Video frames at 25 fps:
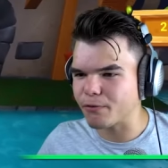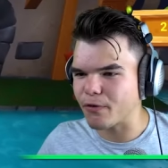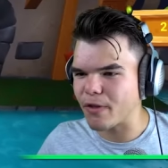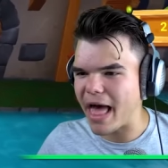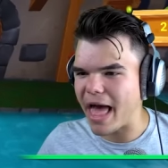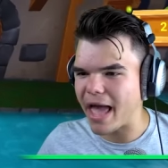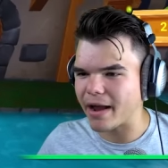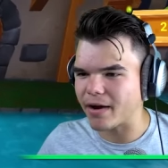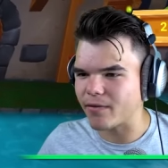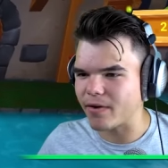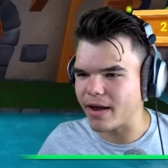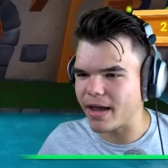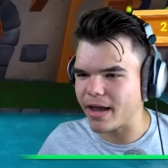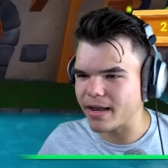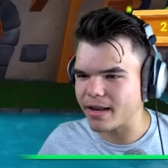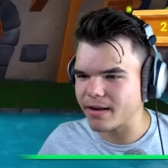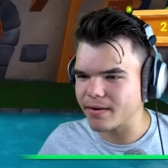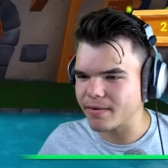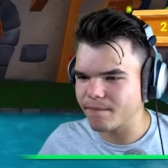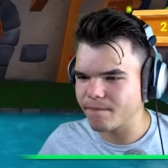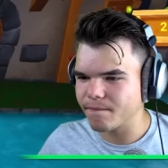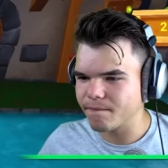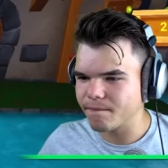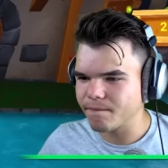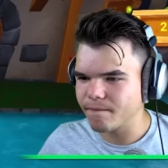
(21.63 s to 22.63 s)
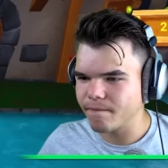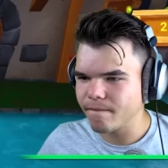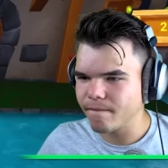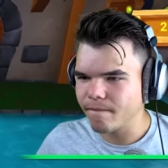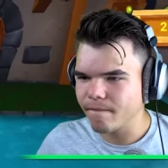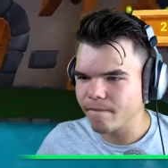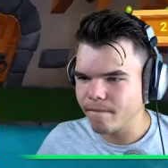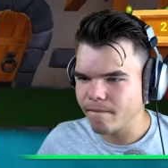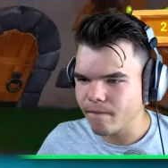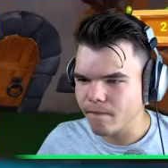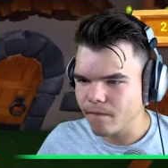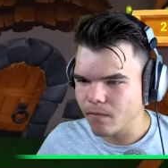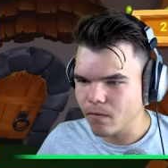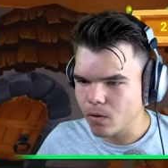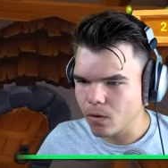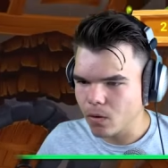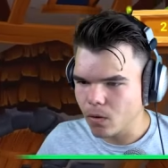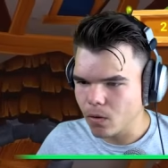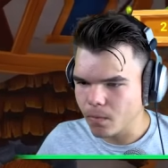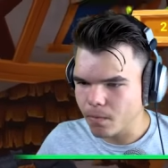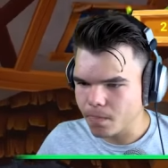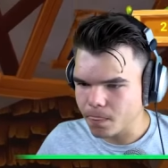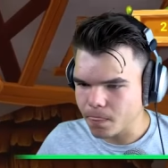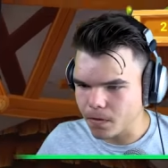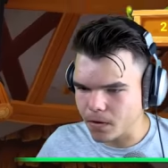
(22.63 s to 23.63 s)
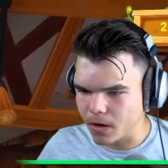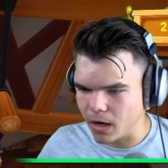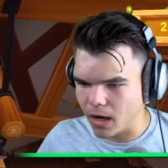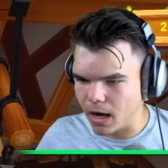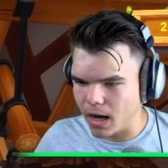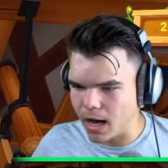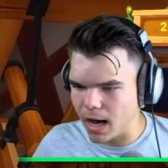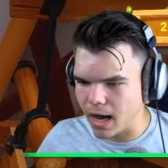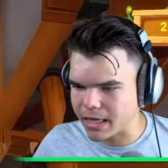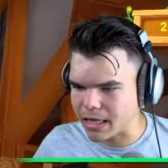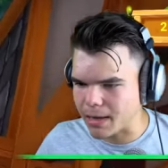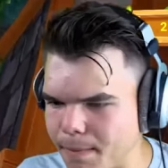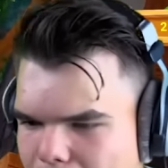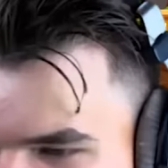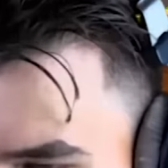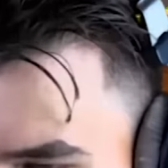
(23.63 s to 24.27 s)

flag, right? Oh, come